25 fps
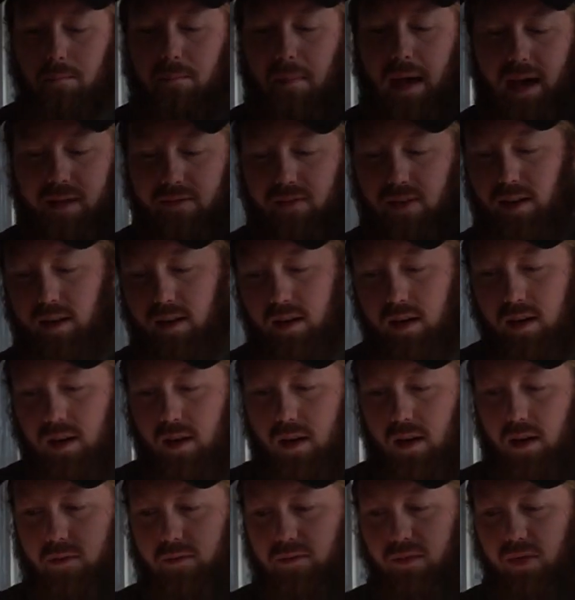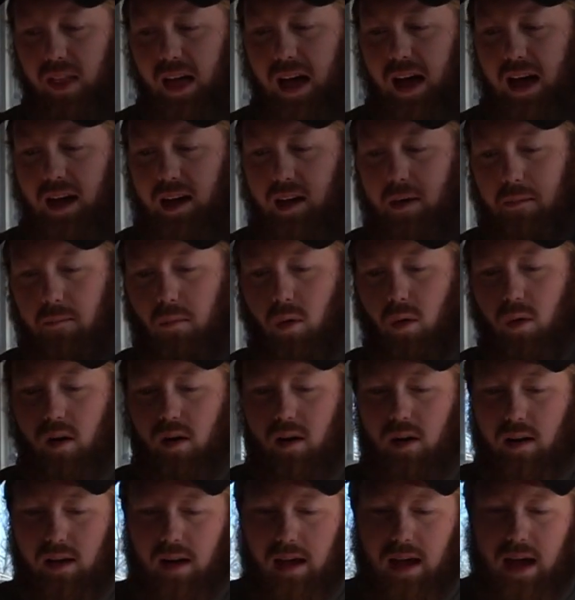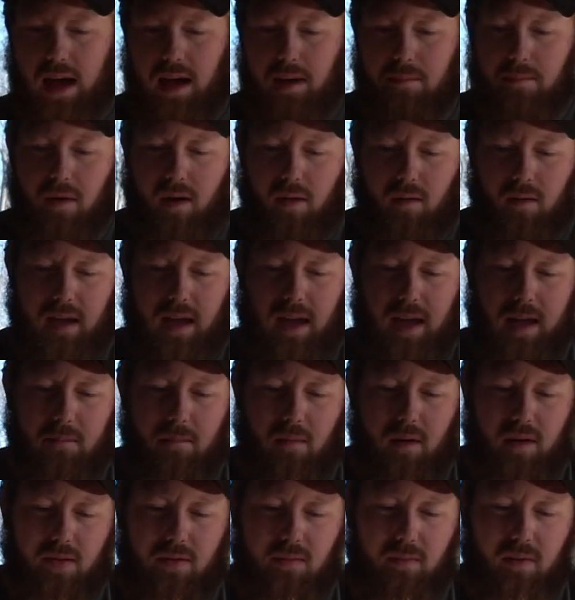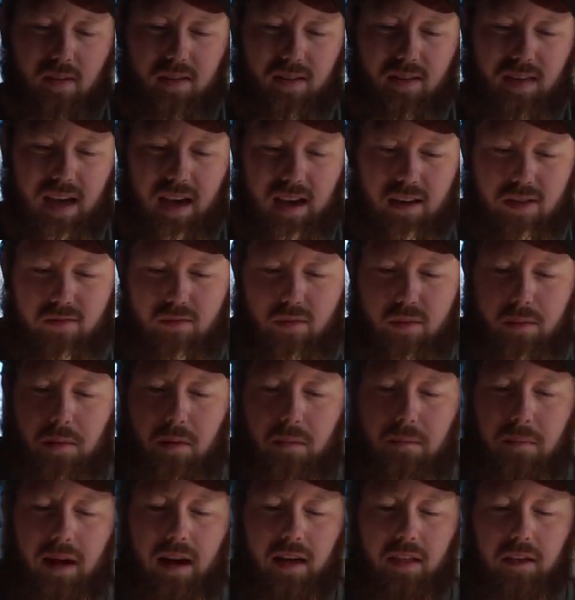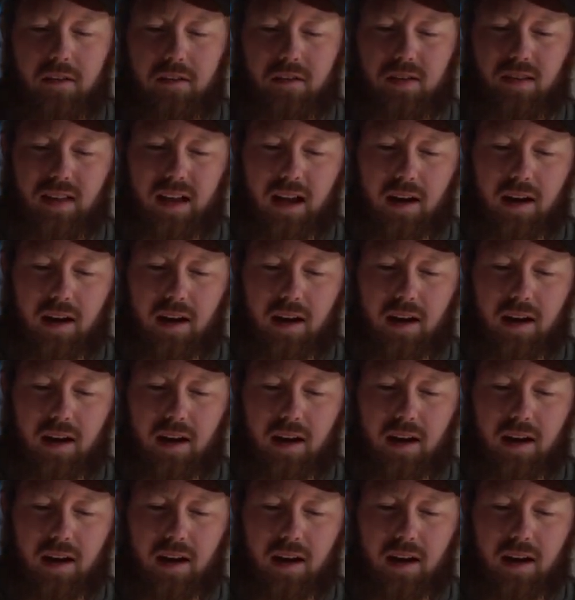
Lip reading: Mavic Fly More combo came with was extra propellers.